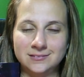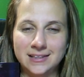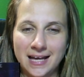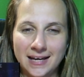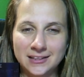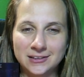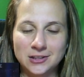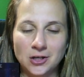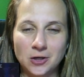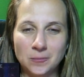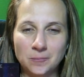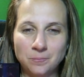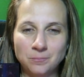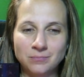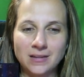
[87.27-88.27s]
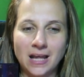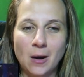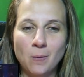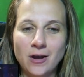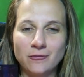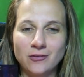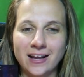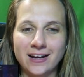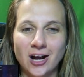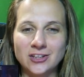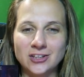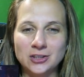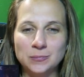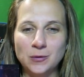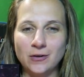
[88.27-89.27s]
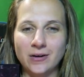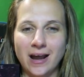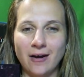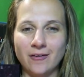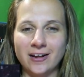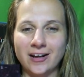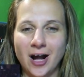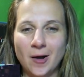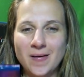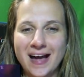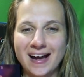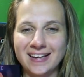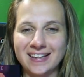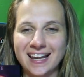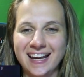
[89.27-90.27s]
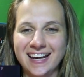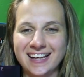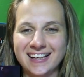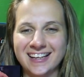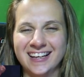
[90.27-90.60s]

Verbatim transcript: Daddy's home. Now I'm waiting for like Undisputed Era to come out and like